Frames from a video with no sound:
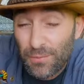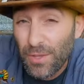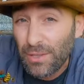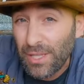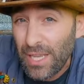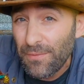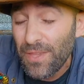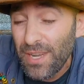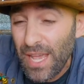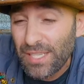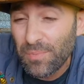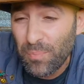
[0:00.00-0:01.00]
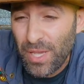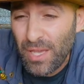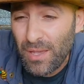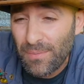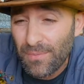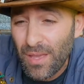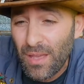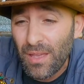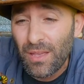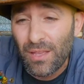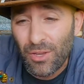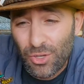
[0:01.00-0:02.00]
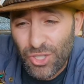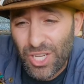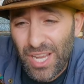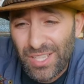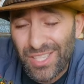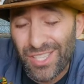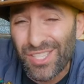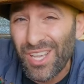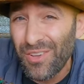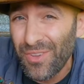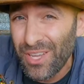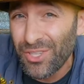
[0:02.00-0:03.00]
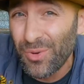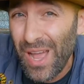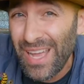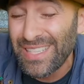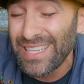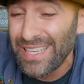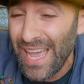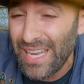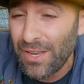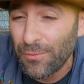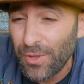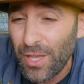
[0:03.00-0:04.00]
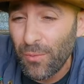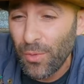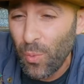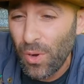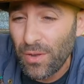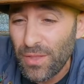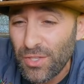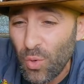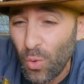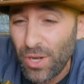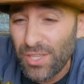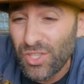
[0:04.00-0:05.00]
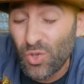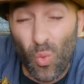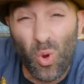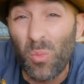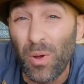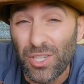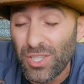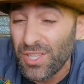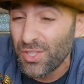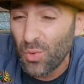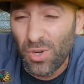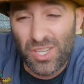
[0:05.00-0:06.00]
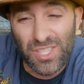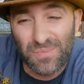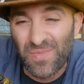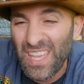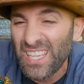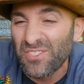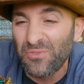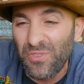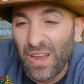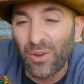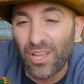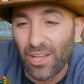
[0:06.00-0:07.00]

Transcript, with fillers: if you leave the nest be, your chances of interacting negatively with one of these hornets or a bunch of these hornets is very